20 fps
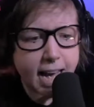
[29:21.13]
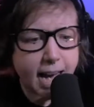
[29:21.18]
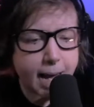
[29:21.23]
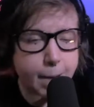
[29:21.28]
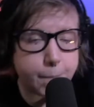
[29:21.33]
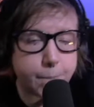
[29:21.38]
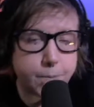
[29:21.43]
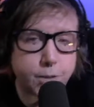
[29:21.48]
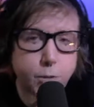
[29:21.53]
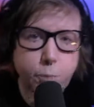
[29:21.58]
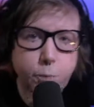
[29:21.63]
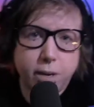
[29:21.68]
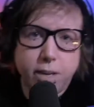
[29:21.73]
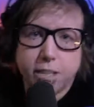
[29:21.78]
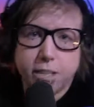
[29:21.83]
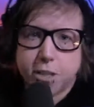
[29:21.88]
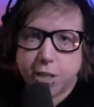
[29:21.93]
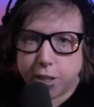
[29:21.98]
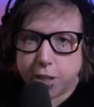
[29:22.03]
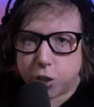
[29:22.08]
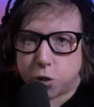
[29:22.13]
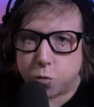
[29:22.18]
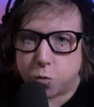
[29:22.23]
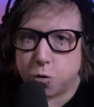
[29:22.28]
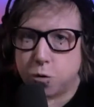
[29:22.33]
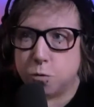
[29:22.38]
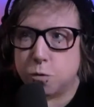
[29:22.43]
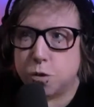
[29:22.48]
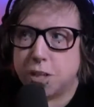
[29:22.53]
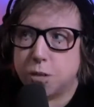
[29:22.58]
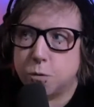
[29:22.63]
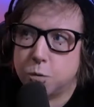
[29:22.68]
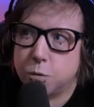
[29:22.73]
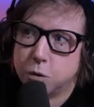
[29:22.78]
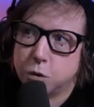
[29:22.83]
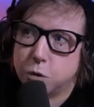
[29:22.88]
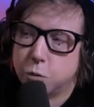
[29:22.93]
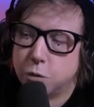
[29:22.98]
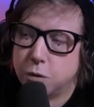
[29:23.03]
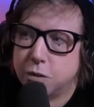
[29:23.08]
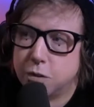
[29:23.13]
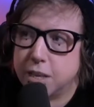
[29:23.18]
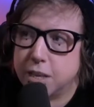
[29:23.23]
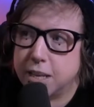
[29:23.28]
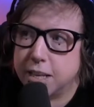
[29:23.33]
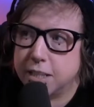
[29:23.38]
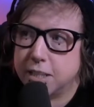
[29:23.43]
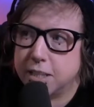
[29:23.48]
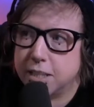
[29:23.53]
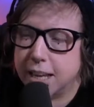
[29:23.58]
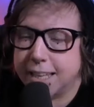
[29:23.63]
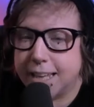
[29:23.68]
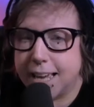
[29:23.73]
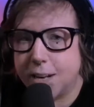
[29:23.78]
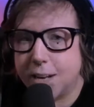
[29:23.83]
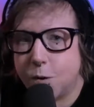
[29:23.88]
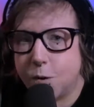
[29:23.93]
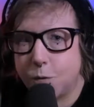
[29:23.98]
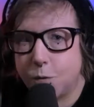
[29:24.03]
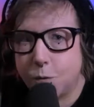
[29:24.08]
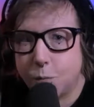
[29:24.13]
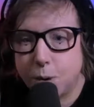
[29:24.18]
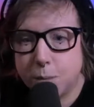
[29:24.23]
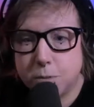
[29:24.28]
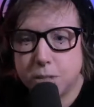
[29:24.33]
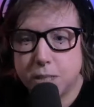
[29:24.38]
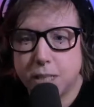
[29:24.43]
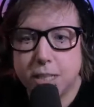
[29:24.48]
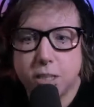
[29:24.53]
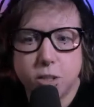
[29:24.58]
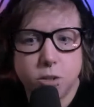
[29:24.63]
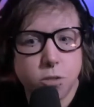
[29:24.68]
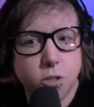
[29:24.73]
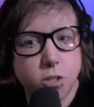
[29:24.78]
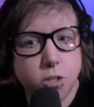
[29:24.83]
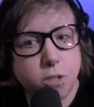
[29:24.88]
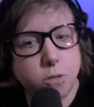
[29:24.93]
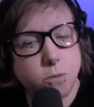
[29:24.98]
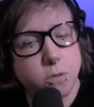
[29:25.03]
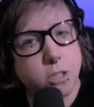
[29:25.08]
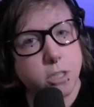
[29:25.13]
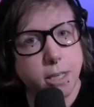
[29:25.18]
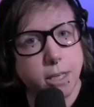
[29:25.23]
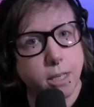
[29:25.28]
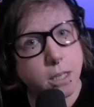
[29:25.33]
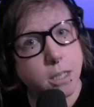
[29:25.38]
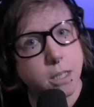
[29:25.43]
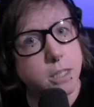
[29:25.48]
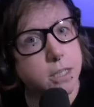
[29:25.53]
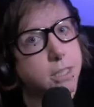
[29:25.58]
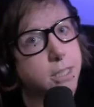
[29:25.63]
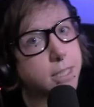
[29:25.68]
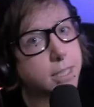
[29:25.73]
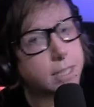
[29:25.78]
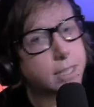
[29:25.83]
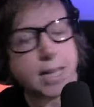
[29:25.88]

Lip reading: There's plenty of tickets for those sort of things, again, on the website, so just go and check it out.